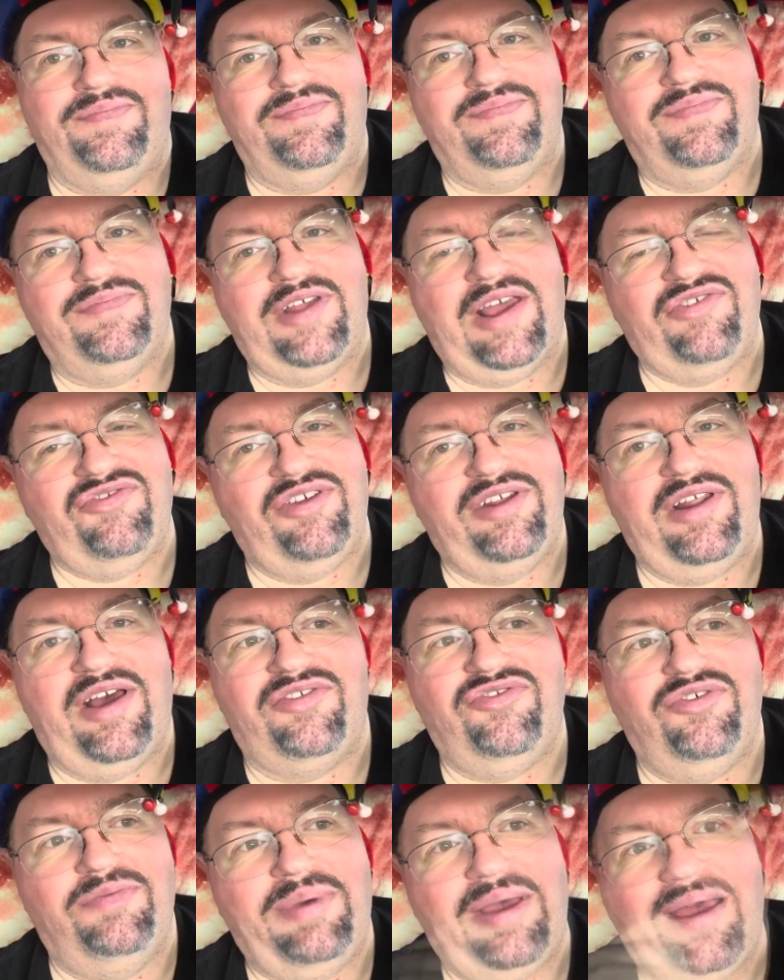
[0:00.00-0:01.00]
It's actually not
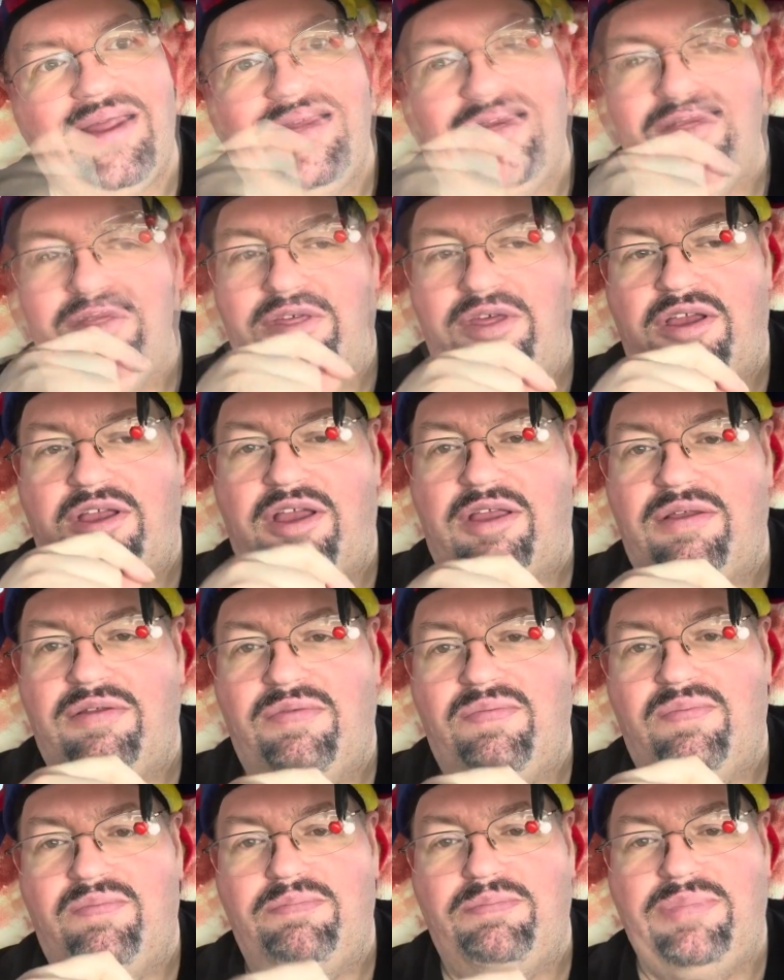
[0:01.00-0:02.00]
too bad. The
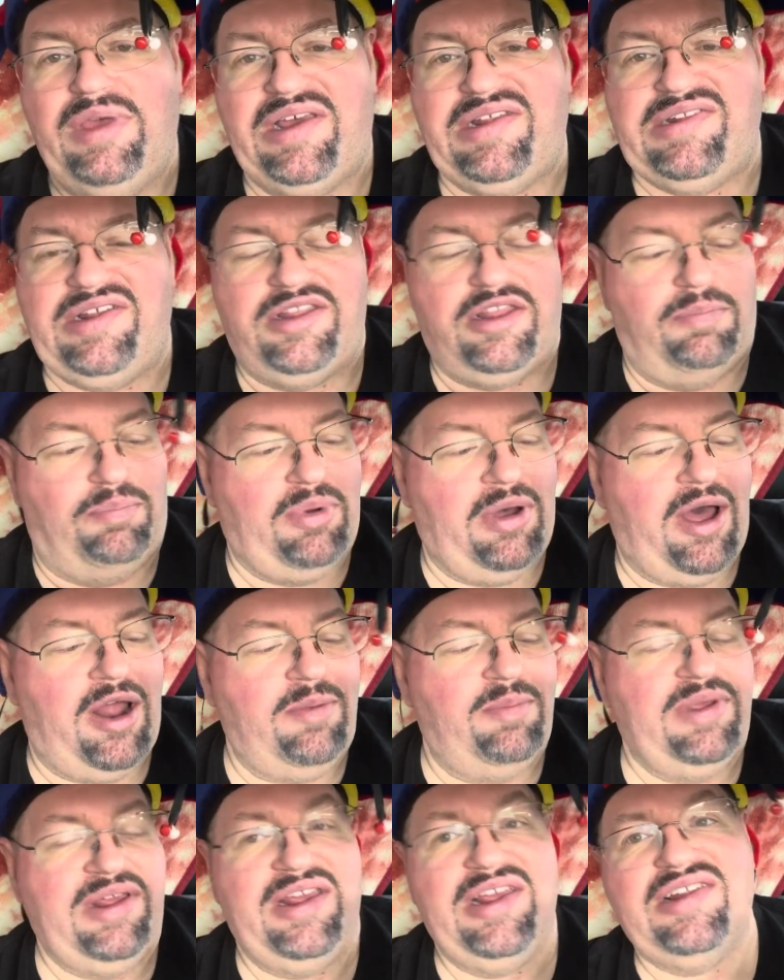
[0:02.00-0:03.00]
mix at the
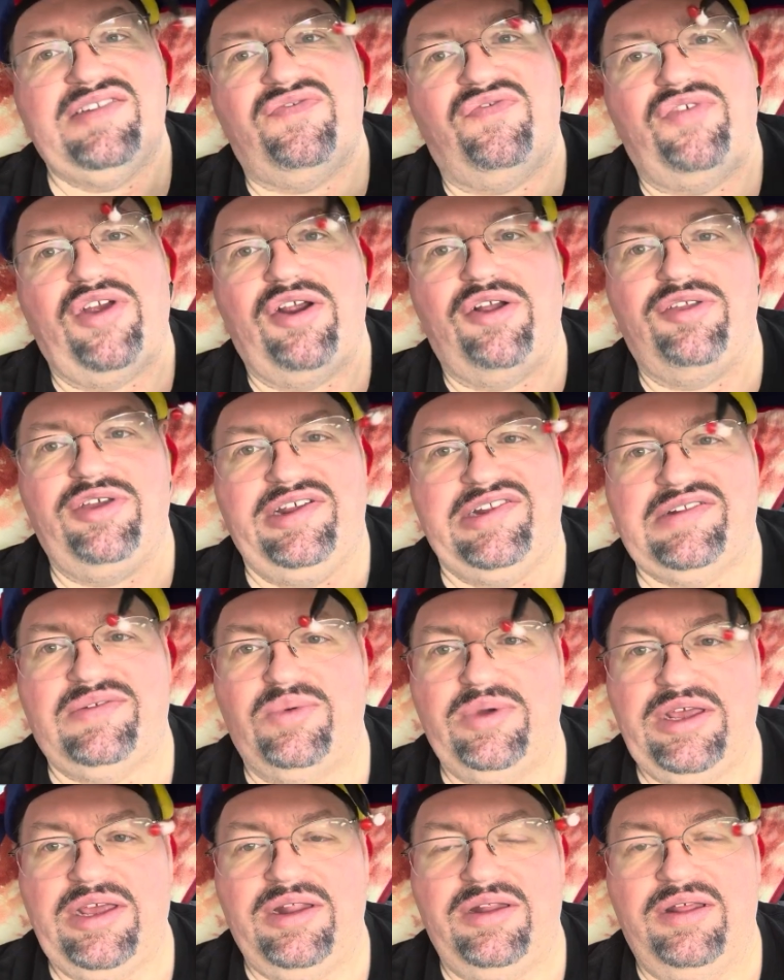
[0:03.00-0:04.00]
bottom is fairly
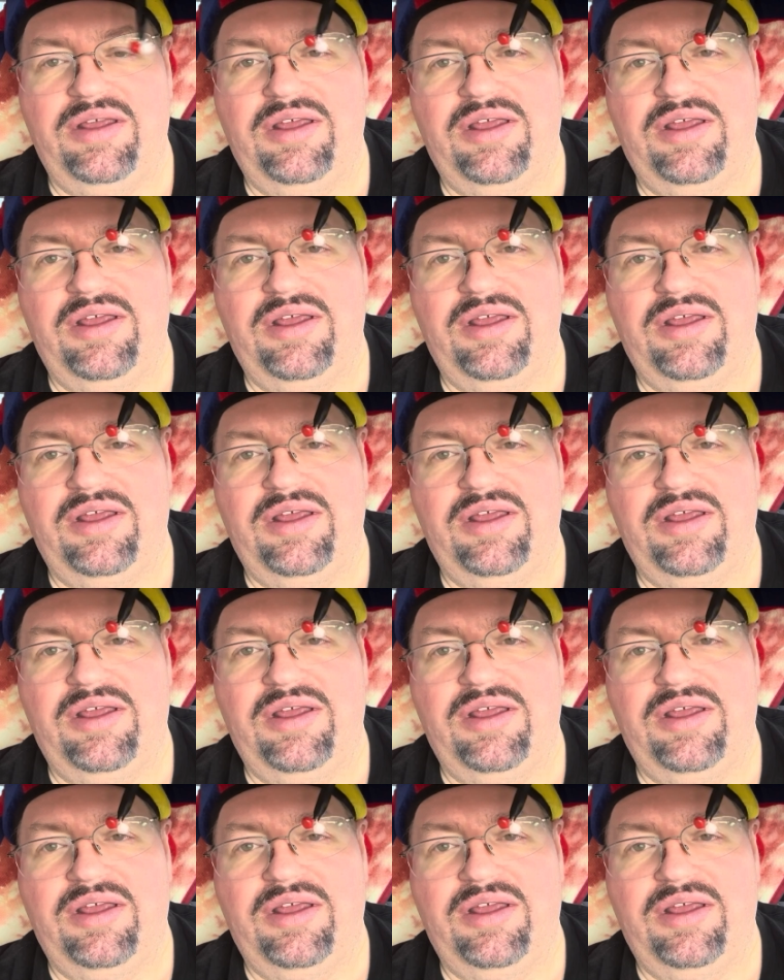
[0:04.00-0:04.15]
sweet.